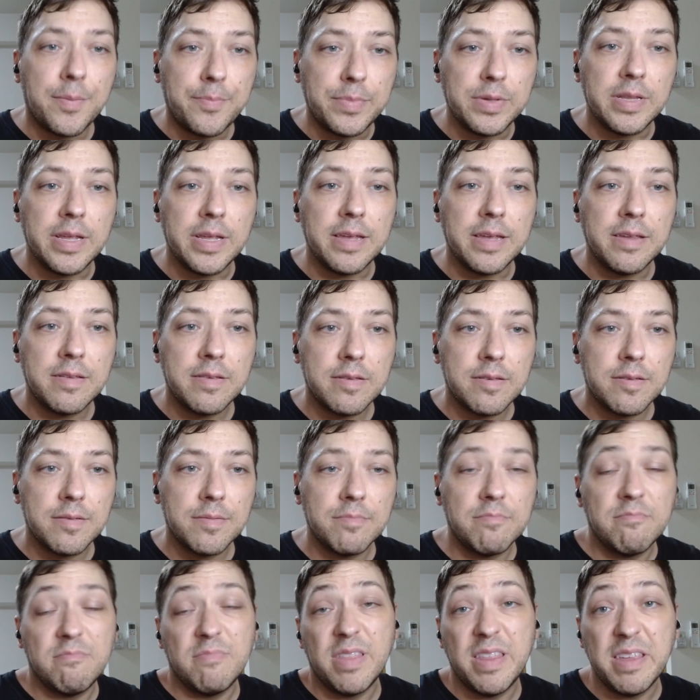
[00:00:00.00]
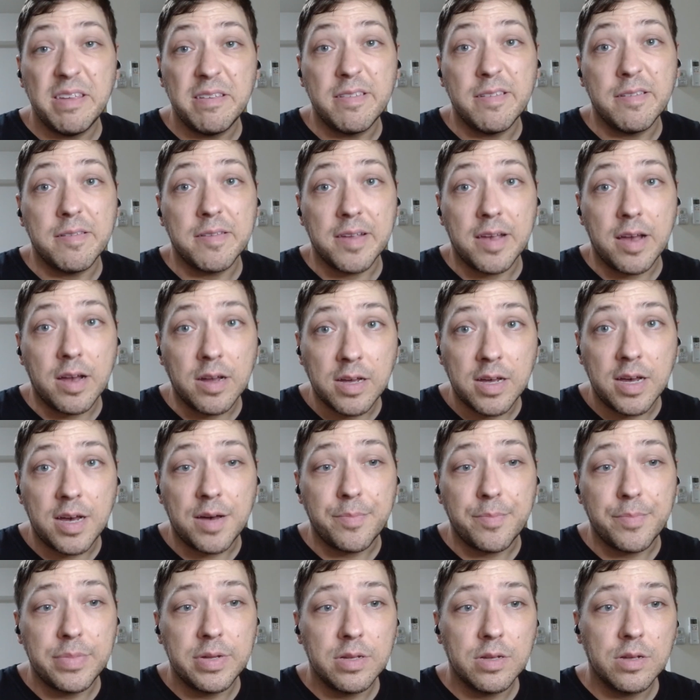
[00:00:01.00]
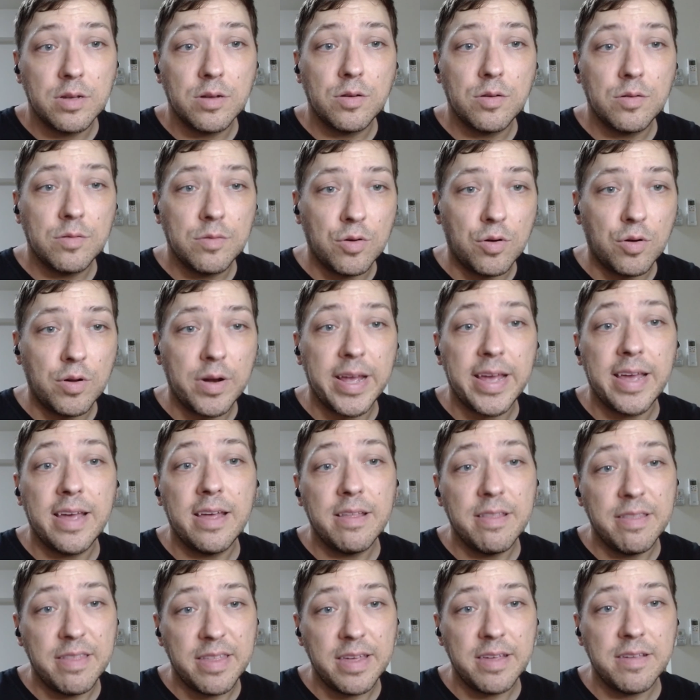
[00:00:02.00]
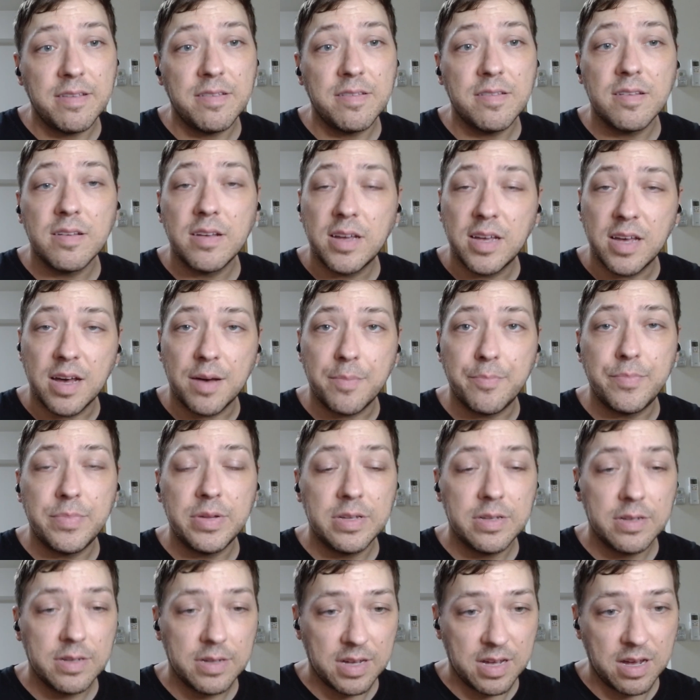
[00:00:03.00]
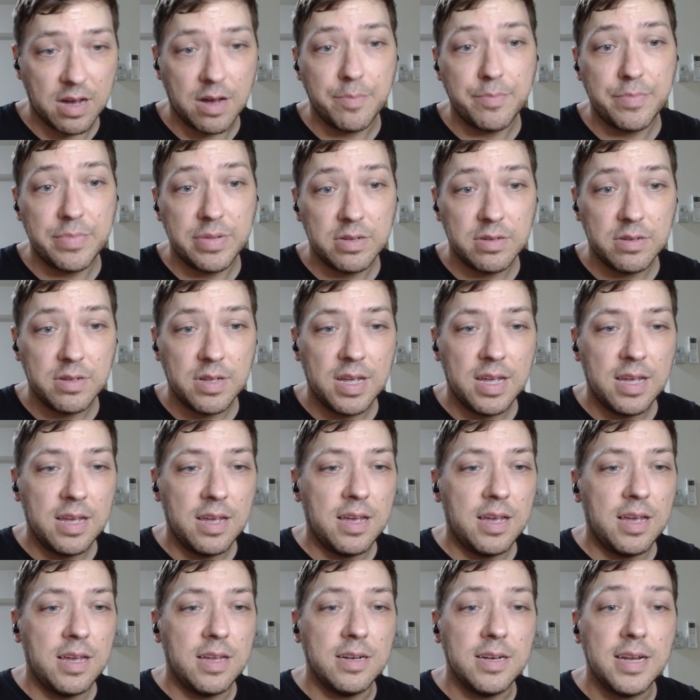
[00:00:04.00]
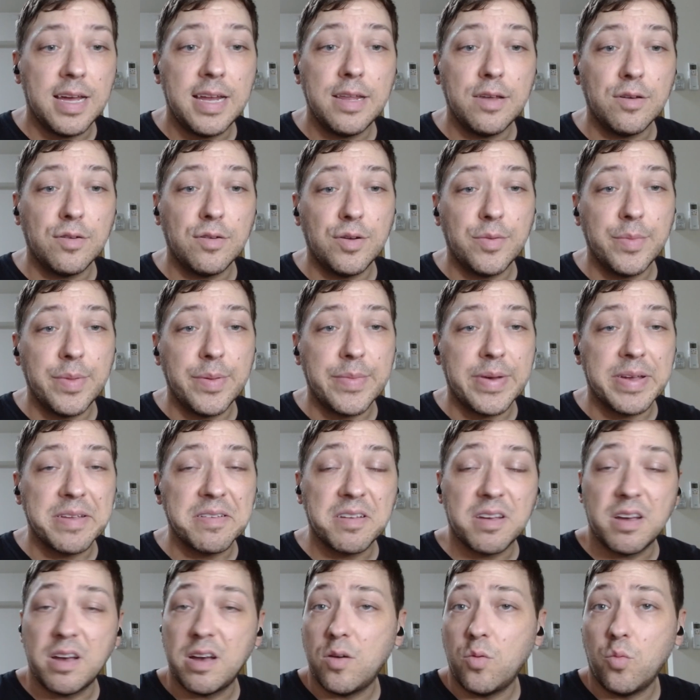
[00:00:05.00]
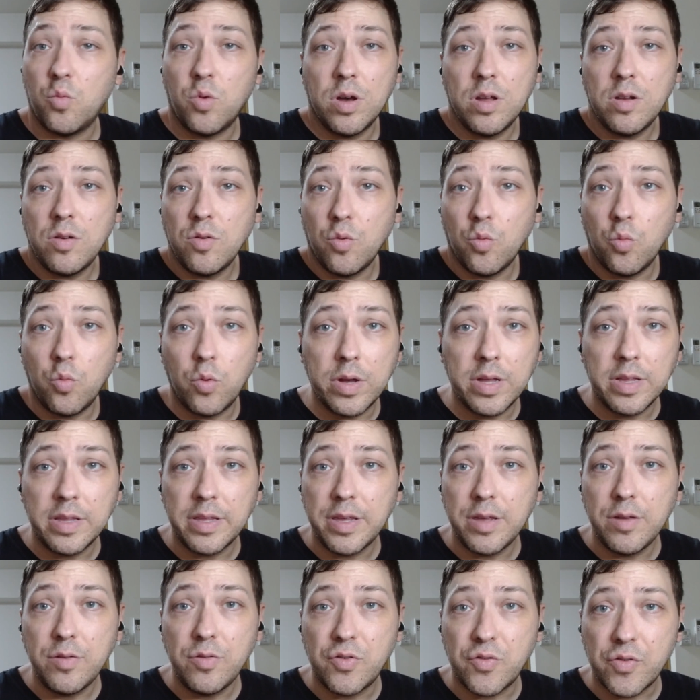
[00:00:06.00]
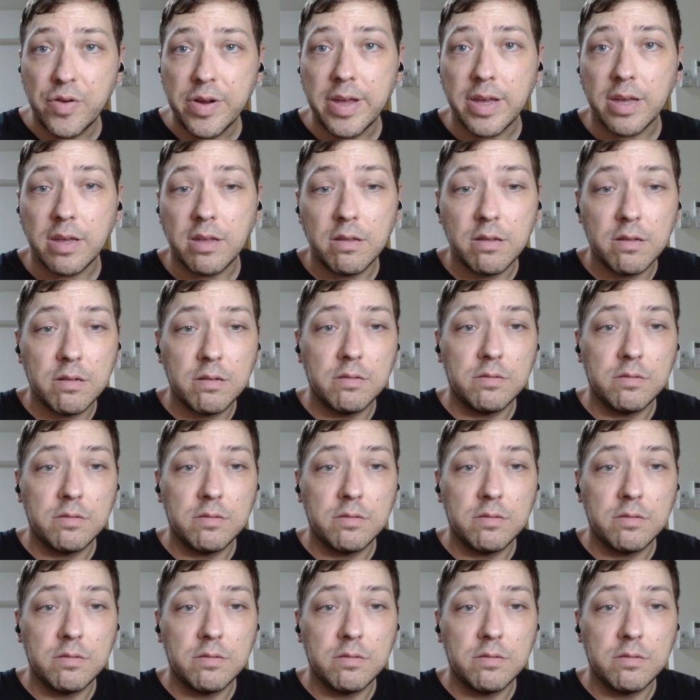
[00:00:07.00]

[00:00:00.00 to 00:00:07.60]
This is a cup. Kore this cup. Cup. Nani maska? What will you drink?